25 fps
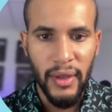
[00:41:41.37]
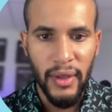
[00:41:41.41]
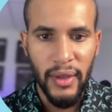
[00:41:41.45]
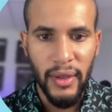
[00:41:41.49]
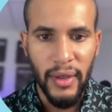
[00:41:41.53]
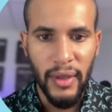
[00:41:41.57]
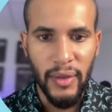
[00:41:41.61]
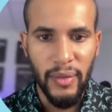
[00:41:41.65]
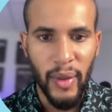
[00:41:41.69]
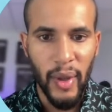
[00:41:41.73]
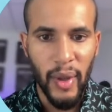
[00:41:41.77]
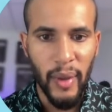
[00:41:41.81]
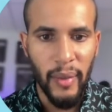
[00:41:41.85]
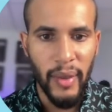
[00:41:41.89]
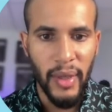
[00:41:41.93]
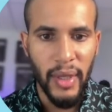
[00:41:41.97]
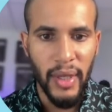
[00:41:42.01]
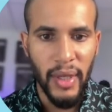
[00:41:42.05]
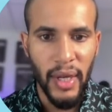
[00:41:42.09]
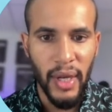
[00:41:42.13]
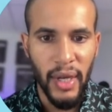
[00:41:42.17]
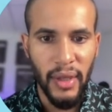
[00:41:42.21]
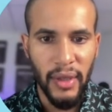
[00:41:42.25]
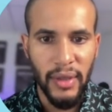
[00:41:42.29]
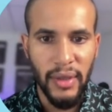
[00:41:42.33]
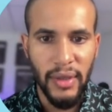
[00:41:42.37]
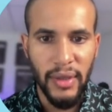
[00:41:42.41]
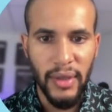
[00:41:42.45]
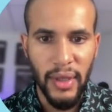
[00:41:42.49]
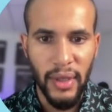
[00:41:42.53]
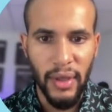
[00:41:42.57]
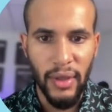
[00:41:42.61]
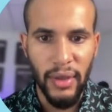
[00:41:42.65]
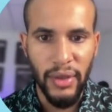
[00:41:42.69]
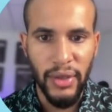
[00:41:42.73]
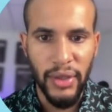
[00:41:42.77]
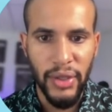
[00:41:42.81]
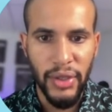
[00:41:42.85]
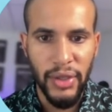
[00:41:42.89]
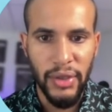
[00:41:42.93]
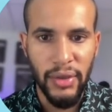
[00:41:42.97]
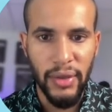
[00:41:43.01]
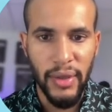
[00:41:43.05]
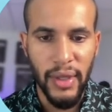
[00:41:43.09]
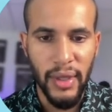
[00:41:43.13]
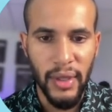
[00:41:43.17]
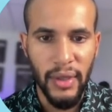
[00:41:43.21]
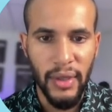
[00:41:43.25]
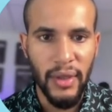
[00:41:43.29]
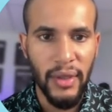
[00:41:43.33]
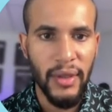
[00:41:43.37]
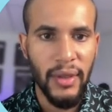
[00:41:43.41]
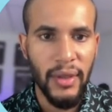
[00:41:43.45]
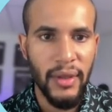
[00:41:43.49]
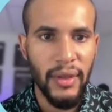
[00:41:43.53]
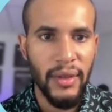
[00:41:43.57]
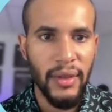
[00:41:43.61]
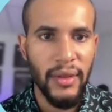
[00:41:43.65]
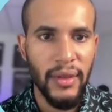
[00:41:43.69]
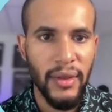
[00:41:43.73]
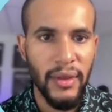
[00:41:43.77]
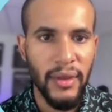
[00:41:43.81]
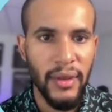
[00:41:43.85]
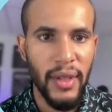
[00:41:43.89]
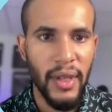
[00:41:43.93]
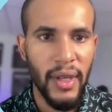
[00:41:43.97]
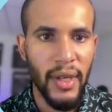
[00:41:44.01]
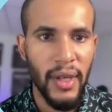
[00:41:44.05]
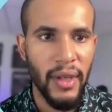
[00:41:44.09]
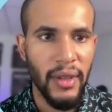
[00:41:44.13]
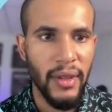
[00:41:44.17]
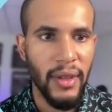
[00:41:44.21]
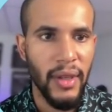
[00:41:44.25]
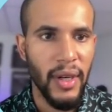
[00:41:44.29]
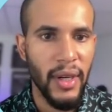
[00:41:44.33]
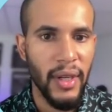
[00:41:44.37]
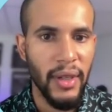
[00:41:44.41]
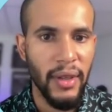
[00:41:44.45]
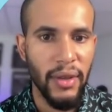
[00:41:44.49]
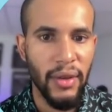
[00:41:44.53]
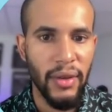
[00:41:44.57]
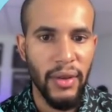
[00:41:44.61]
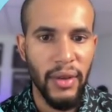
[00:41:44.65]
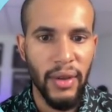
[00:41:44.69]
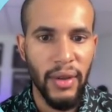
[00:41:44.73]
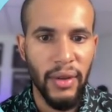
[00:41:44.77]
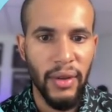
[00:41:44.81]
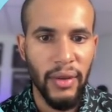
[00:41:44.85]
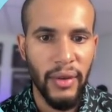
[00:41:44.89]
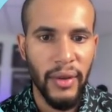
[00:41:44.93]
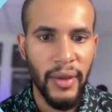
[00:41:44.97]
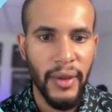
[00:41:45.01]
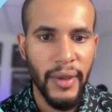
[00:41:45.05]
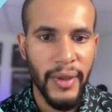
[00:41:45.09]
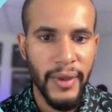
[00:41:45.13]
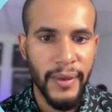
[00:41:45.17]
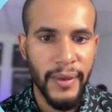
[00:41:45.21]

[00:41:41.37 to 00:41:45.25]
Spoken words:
There's probably not a single street that I don't know.